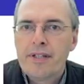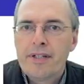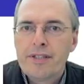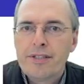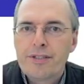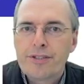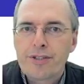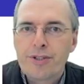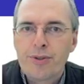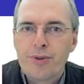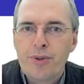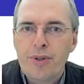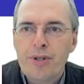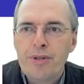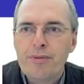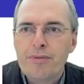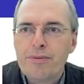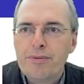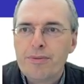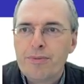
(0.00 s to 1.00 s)
So
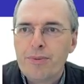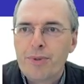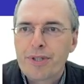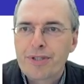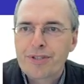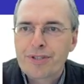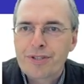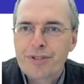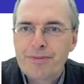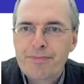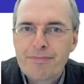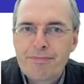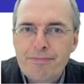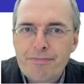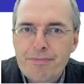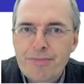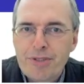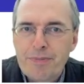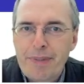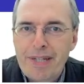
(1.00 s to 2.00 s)
what's
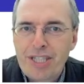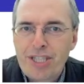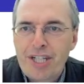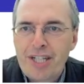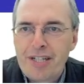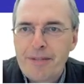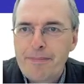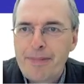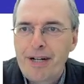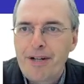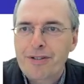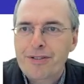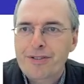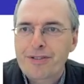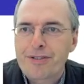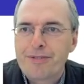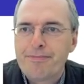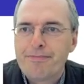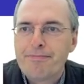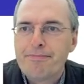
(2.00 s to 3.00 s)
special
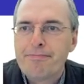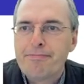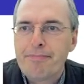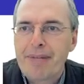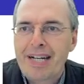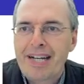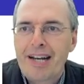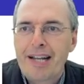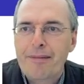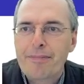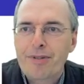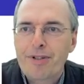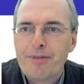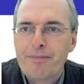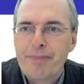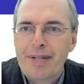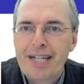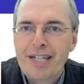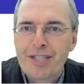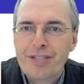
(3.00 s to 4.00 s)
about MATLAB
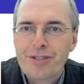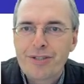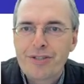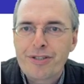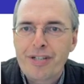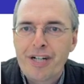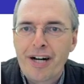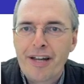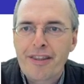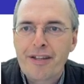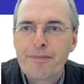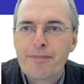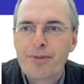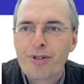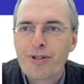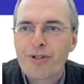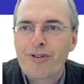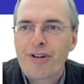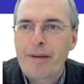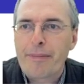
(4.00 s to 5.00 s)
compared to other
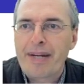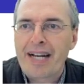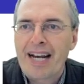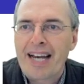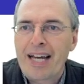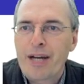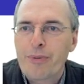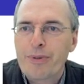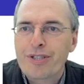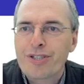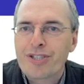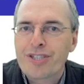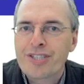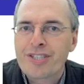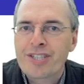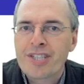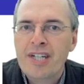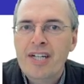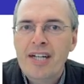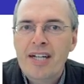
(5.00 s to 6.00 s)
programming
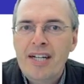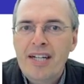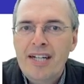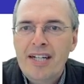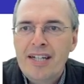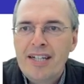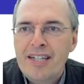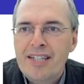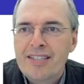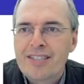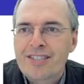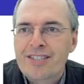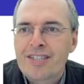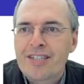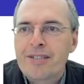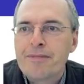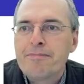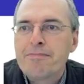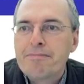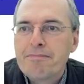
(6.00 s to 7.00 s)
languages. It's
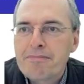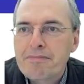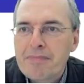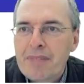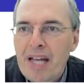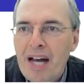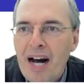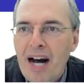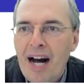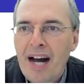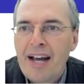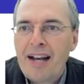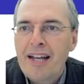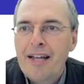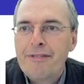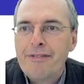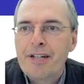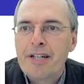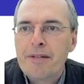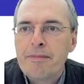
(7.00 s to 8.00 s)
a high
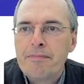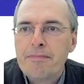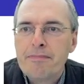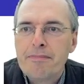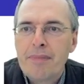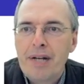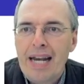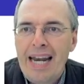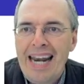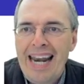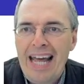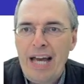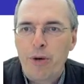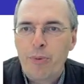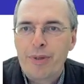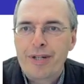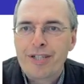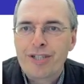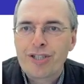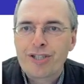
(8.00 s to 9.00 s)
level
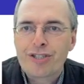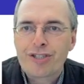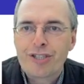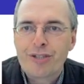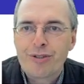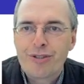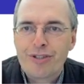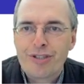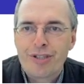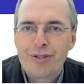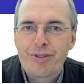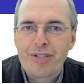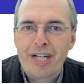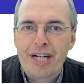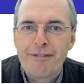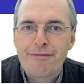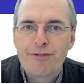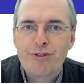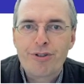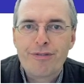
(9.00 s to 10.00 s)
language, so you don't
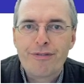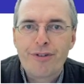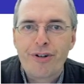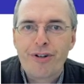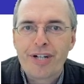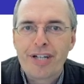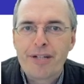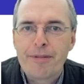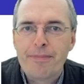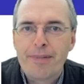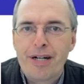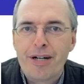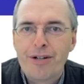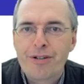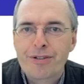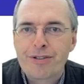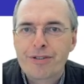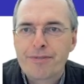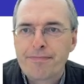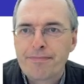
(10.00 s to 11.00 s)
have to worry
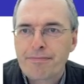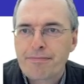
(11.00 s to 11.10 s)
about